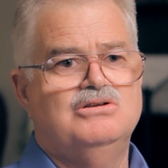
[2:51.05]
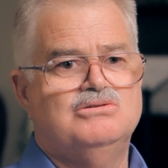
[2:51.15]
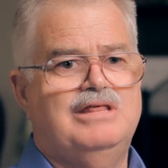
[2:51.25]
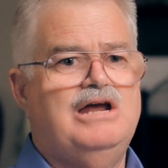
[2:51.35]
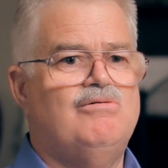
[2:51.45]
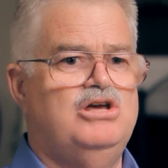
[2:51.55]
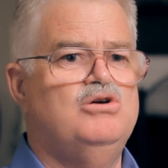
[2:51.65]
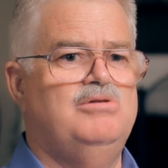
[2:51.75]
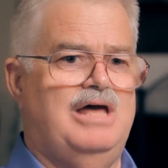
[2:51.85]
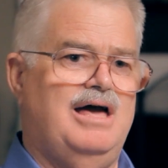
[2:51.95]
So they were
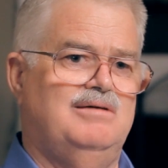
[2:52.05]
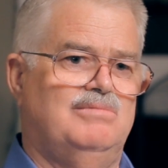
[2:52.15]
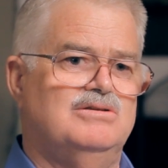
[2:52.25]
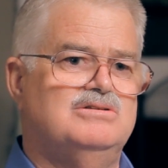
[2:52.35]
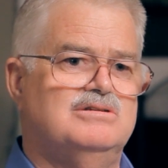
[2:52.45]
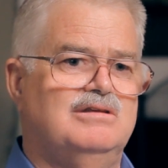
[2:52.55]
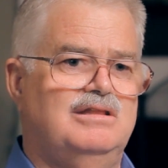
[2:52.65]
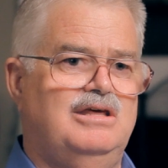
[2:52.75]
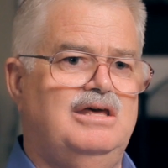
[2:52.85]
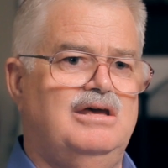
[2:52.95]
unanimous,
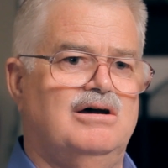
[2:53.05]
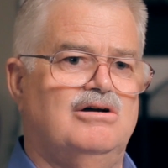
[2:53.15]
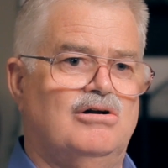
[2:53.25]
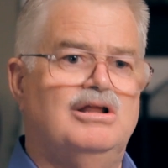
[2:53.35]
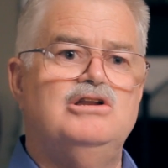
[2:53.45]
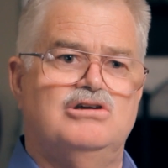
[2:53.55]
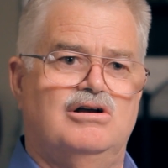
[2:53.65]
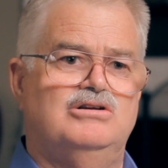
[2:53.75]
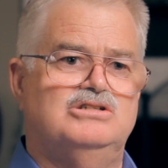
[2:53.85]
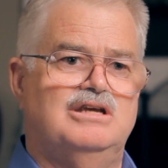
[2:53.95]
the early
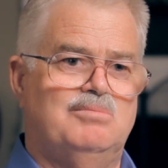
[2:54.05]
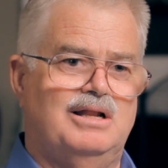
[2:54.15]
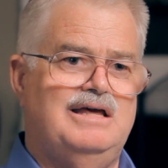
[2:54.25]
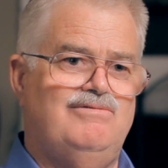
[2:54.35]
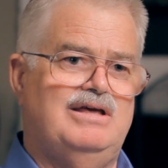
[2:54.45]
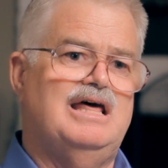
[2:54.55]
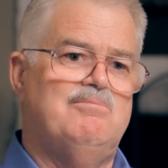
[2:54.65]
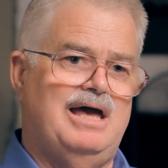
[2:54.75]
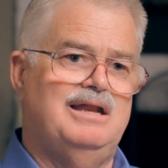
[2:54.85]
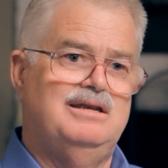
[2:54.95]
church, in believing that
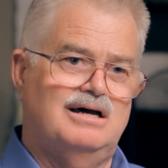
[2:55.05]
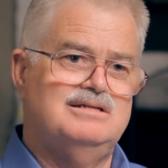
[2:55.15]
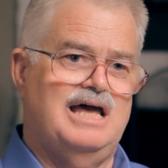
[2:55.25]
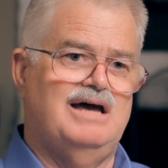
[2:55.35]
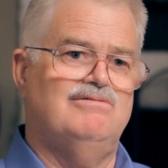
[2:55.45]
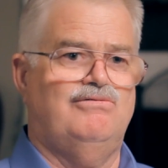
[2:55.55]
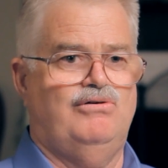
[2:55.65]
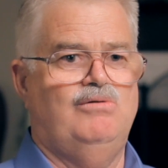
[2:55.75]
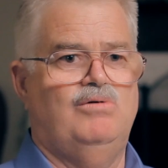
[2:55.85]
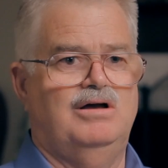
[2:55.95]
man does have a
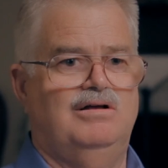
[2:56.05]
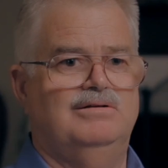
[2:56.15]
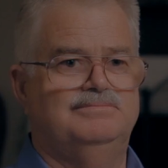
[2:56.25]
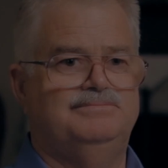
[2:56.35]
free will.